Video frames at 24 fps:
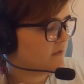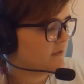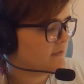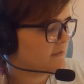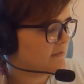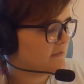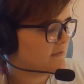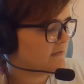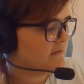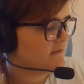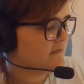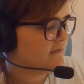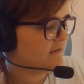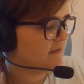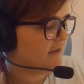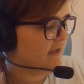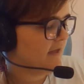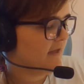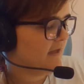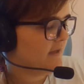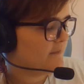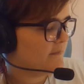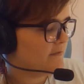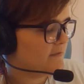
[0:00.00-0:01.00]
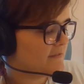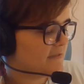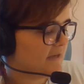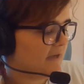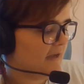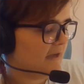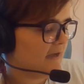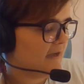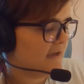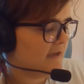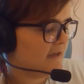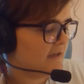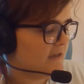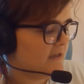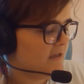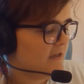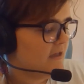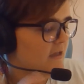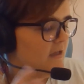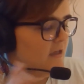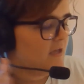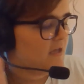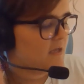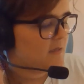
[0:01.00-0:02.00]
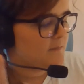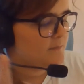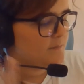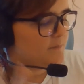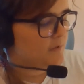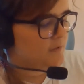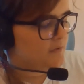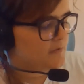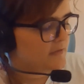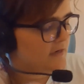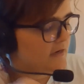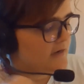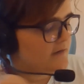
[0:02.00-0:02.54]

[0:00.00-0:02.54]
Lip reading: content in the HAB is high and pull it